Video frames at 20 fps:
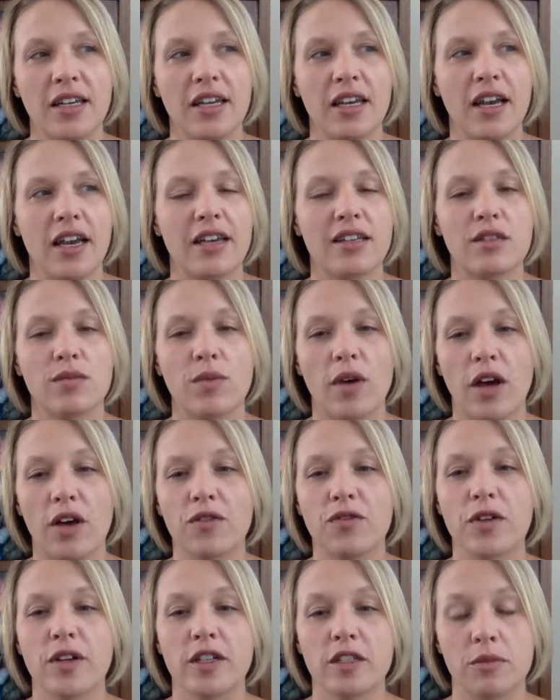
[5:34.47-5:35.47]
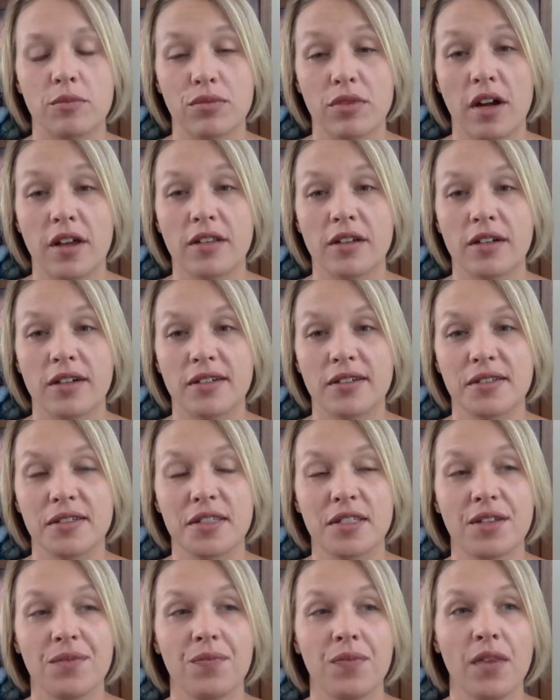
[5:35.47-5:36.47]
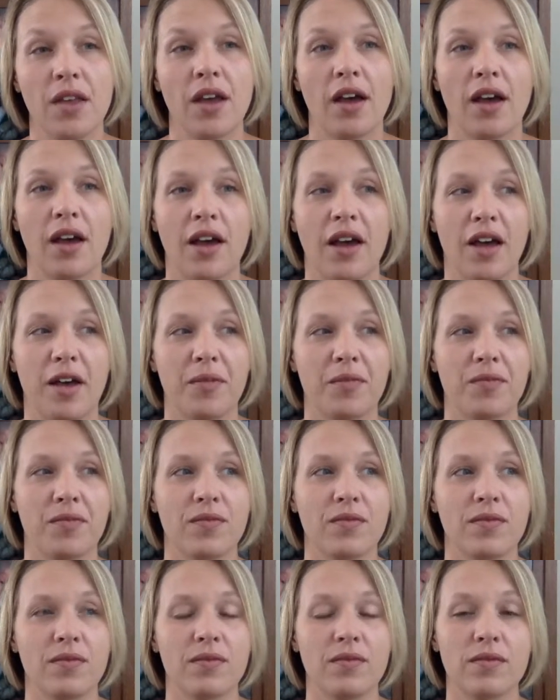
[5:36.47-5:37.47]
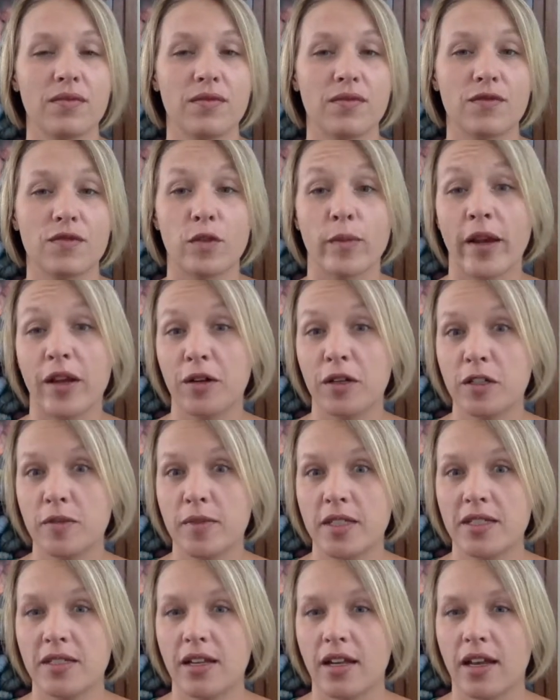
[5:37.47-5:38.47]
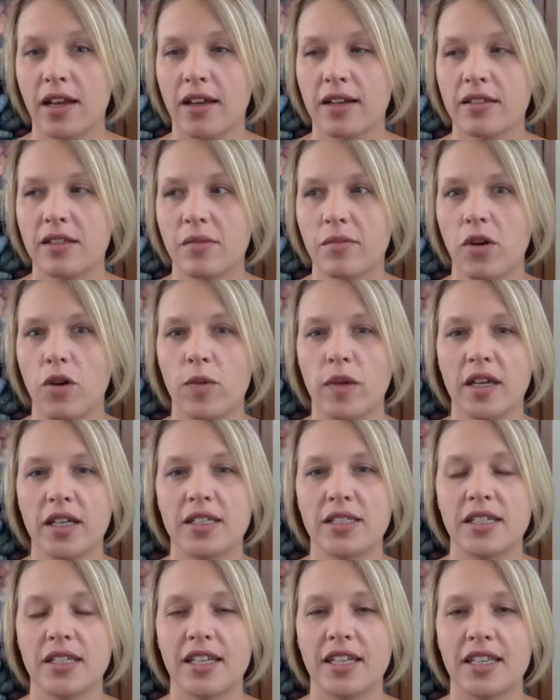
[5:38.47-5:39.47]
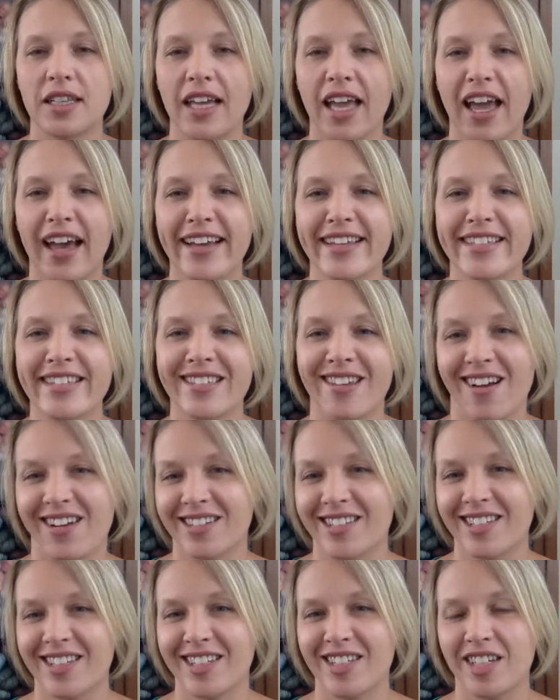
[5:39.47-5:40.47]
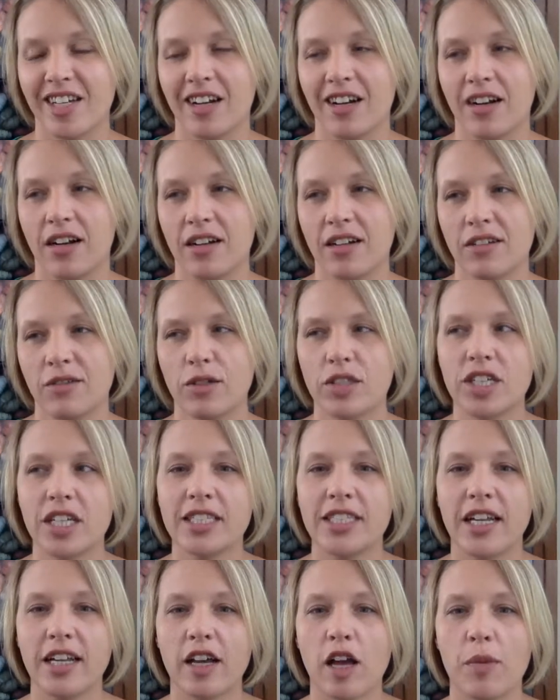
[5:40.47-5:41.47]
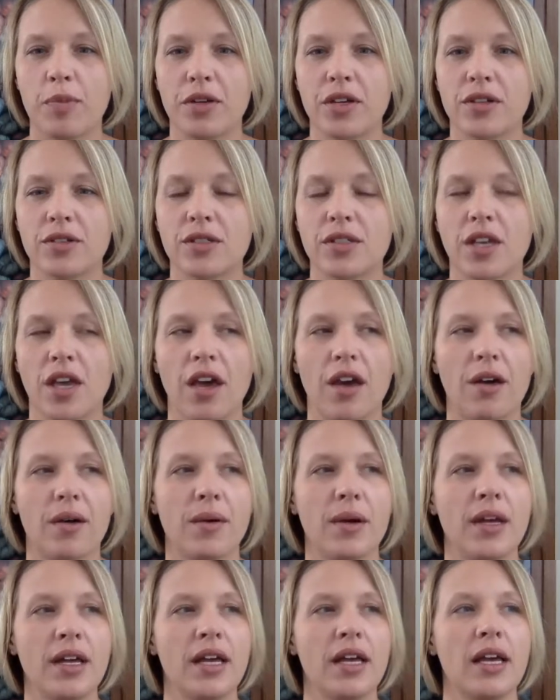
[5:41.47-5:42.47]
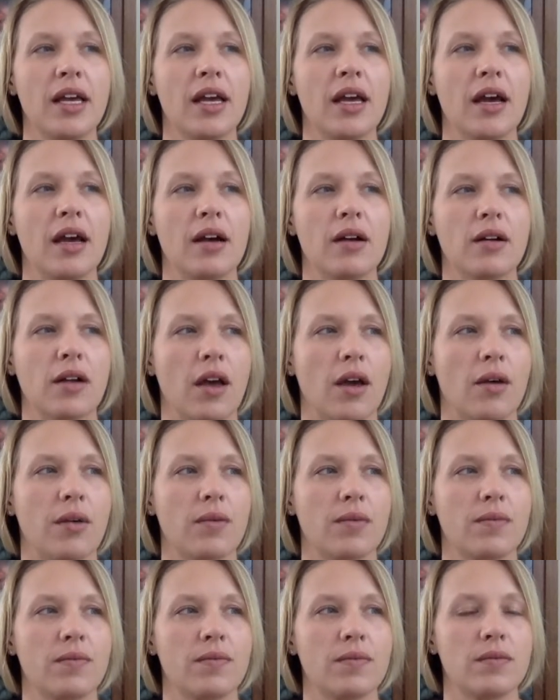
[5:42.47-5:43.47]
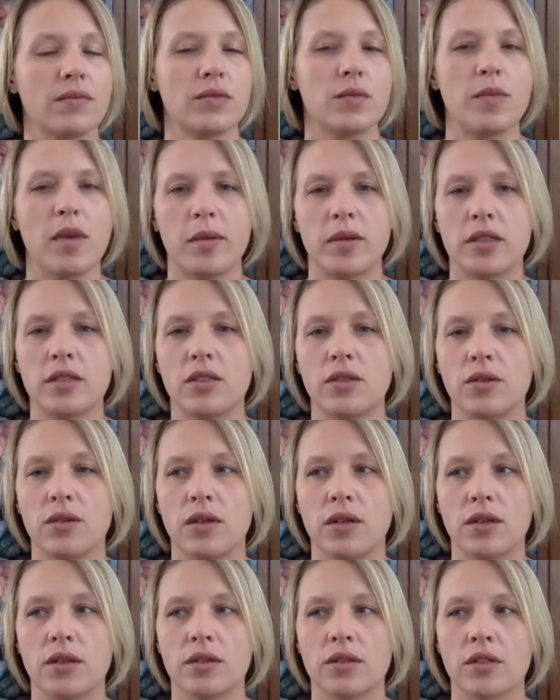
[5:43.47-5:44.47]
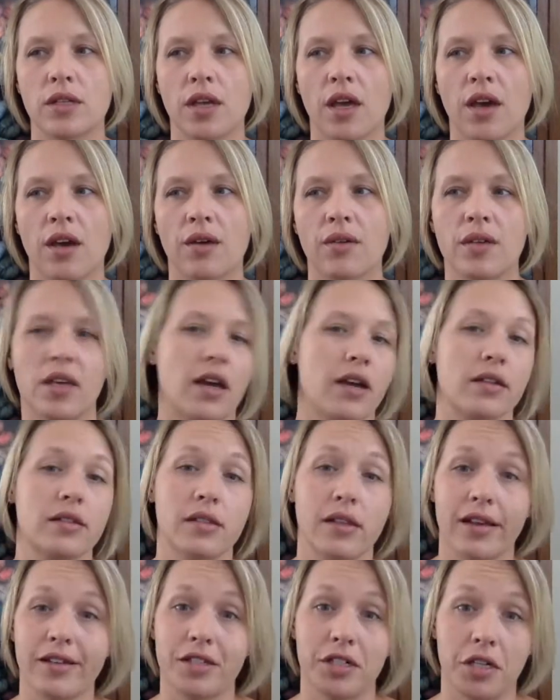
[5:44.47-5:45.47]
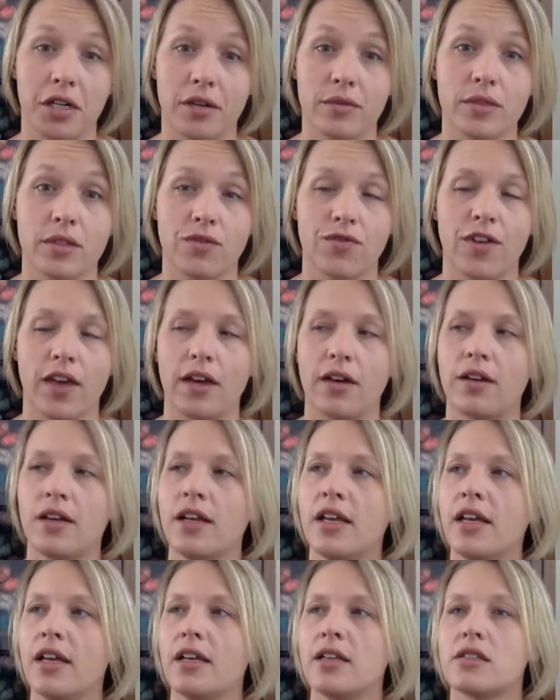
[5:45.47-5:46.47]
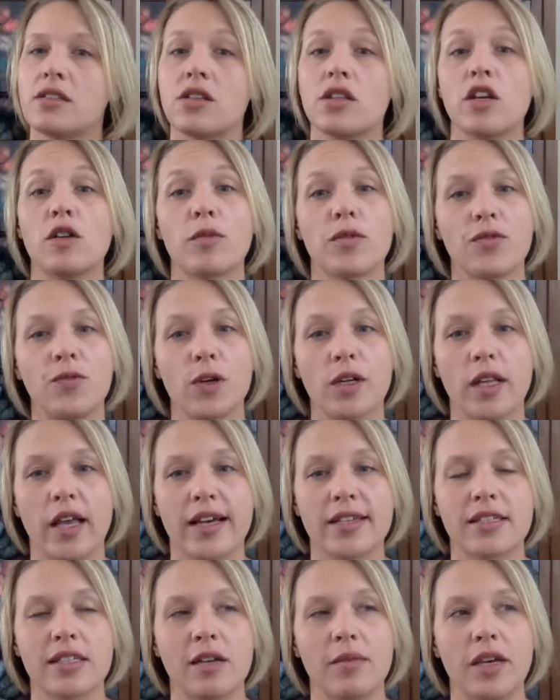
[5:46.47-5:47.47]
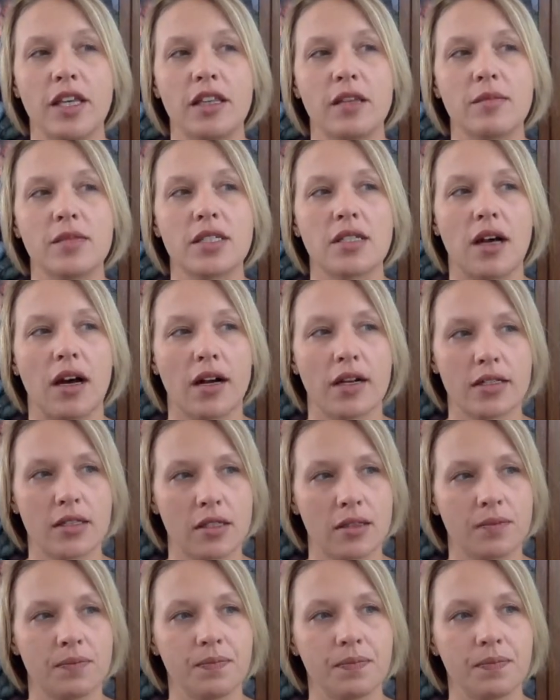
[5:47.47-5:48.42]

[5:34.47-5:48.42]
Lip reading: as well for his brothers for my Christmas knitting, because I'm hoping to knit the guys' socks this year, which I did a couple years ago, or no, maybe 2 years ago. Yeah, because last year it was a fail. So the year before last, I made them socks.